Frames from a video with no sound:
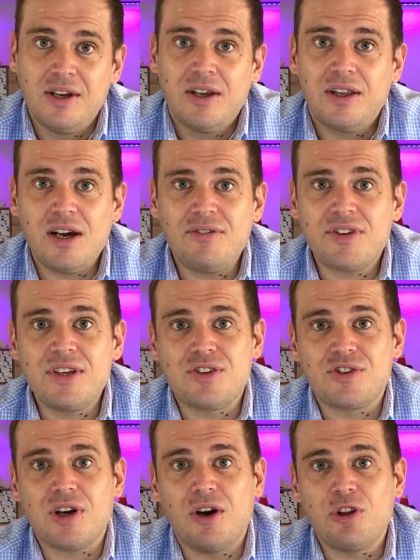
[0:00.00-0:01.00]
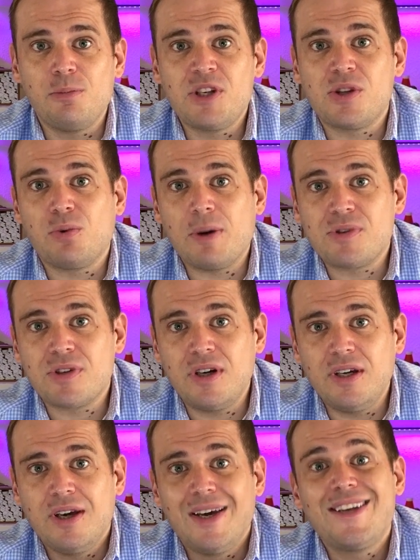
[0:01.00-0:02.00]
The other thing to show them is the
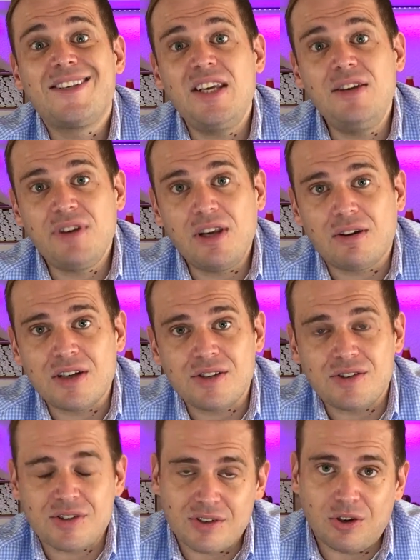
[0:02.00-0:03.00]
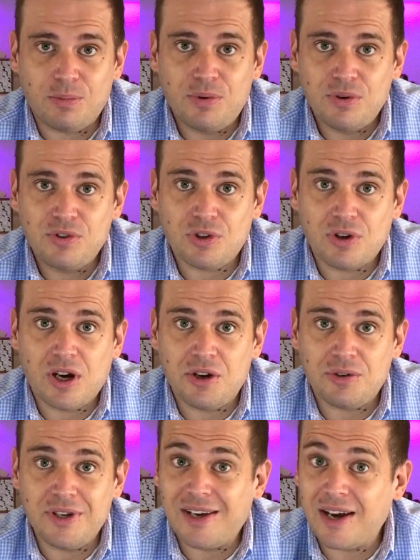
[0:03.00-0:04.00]
website
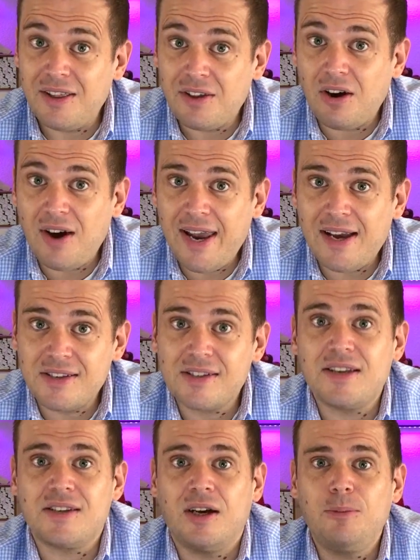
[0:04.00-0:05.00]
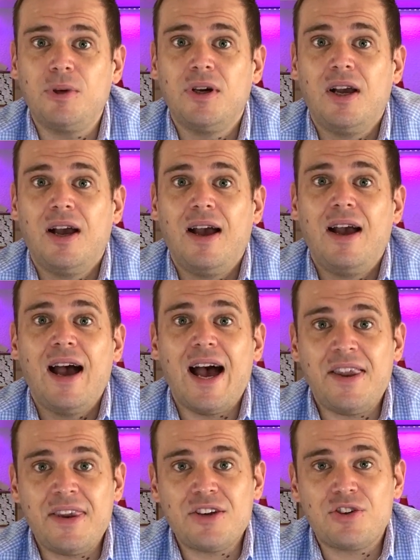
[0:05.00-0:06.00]
tvlicensestop.co.uk that I had set up,
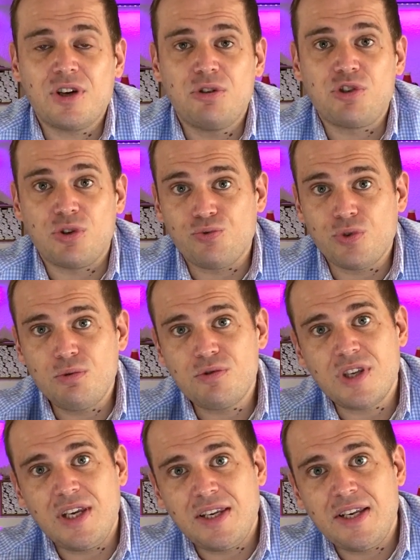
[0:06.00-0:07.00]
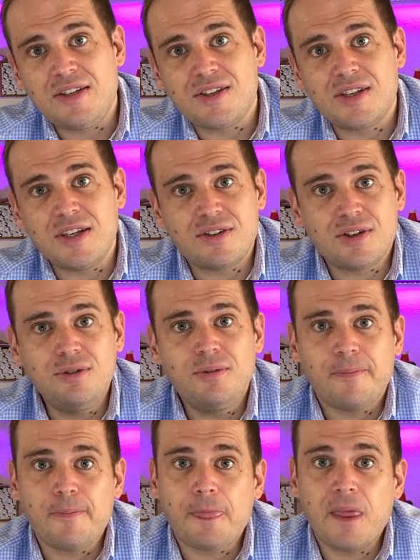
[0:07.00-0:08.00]
and that shows you the rules that you need to stick to
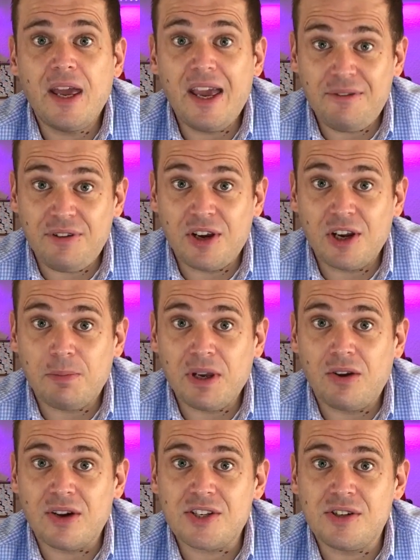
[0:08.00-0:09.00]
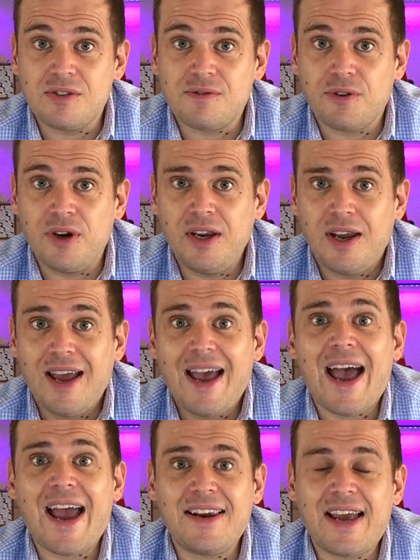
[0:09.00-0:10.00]
if you're going to be license free
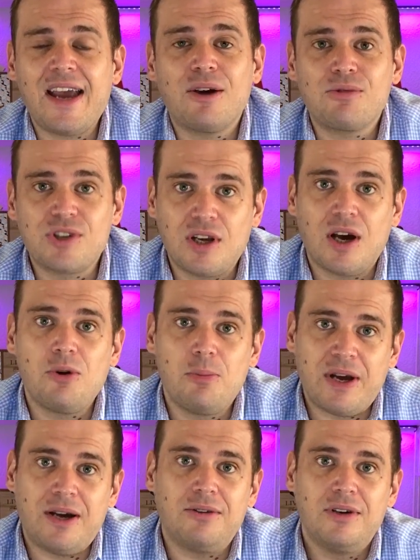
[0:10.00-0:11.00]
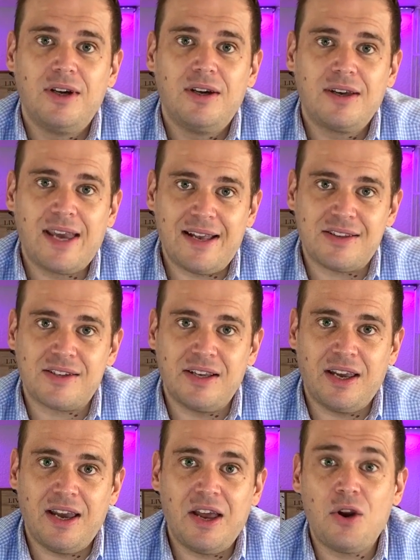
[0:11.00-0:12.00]
and how to go about cancelling
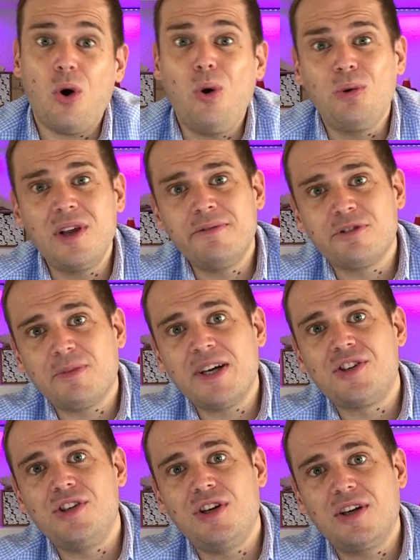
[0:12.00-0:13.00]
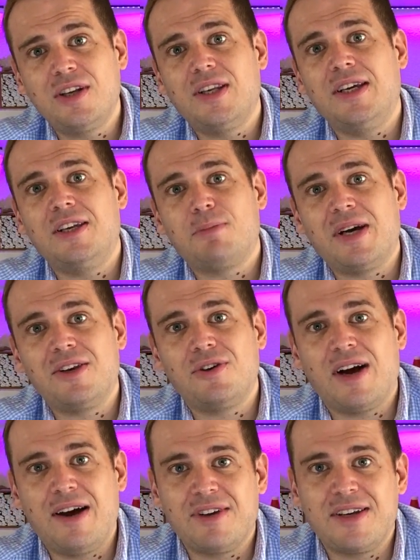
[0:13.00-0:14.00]
it. And all the information you're going to need about not
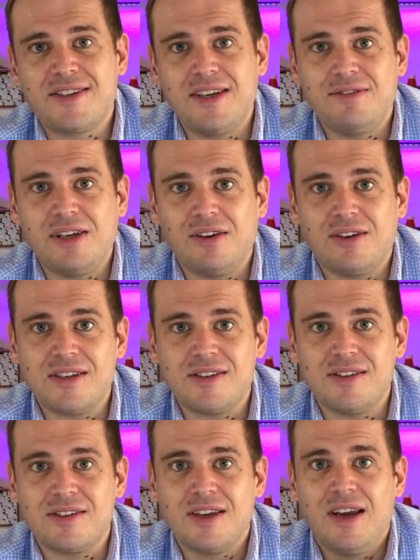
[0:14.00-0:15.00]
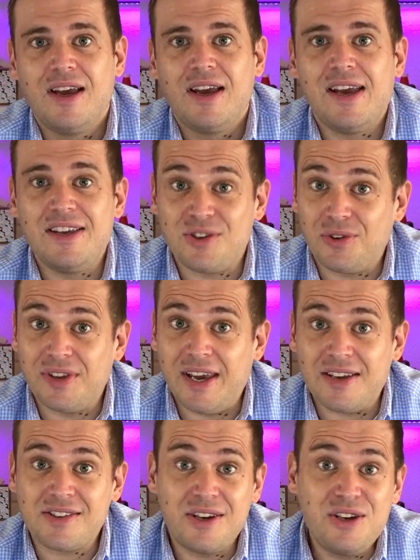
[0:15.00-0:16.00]
having a TV license is on there.
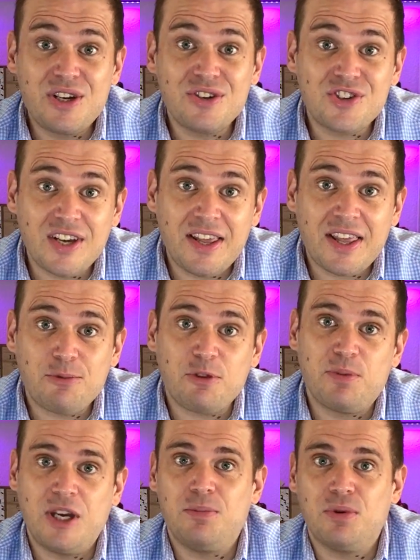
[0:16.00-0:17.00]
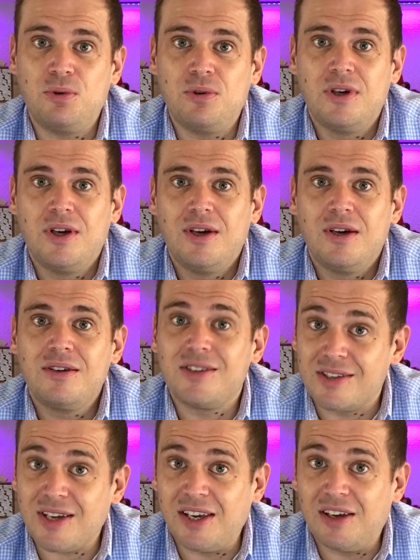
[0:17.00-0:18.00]
So you can share that with people to
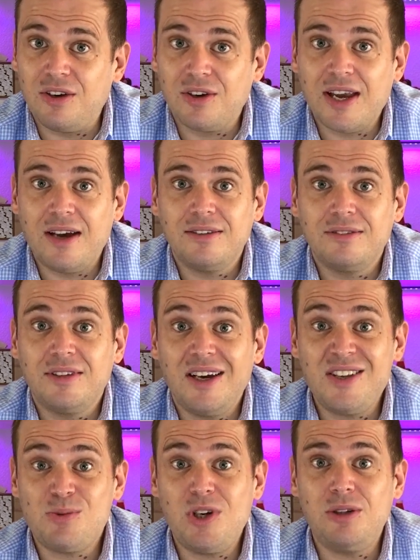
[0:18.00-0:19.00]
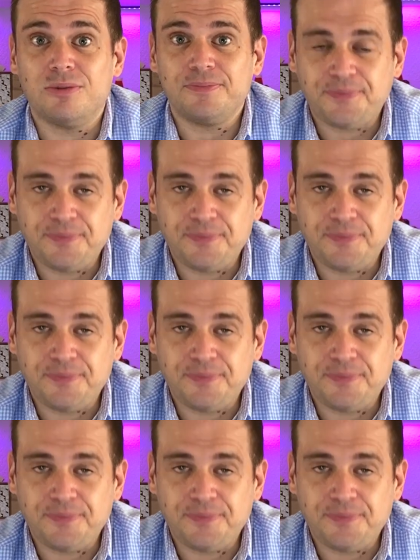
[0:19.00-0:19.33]
take a look at as well.